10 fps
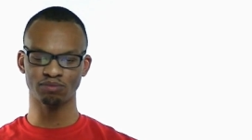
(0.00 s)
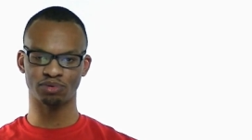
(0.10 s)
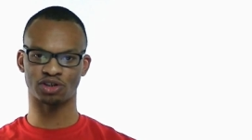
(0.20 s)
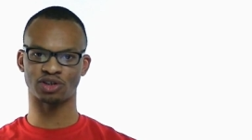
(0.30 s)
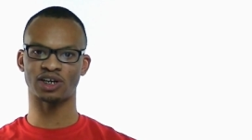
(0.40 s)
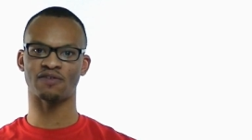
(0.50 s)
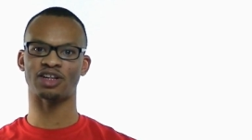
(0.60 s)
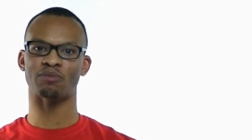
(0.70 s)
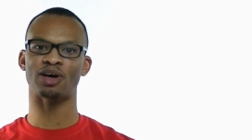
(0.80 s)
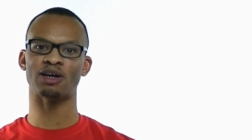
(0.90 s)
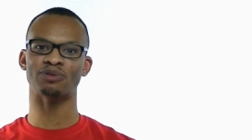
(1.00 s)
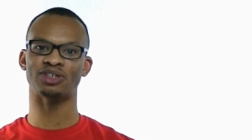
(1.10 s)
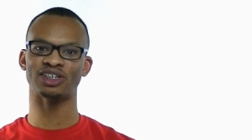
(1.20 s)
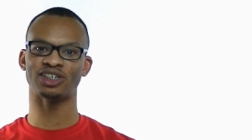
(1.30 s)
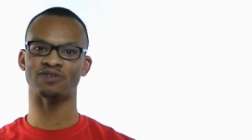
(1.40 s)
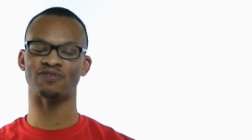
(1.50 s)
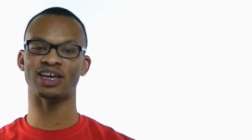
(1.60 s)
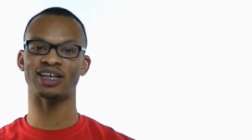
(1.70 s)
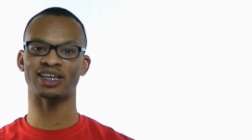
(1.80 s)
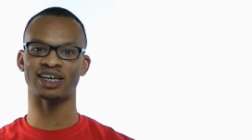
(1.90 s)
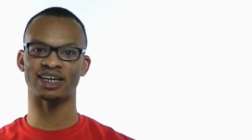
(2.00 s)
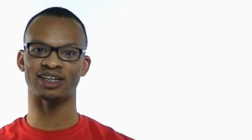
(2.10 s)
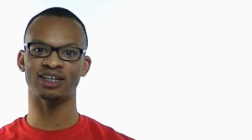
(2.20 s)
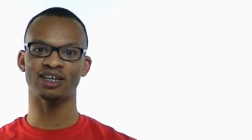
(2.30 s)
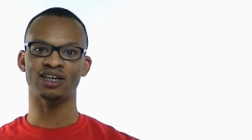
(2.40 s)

put yourself at a better position of getting in.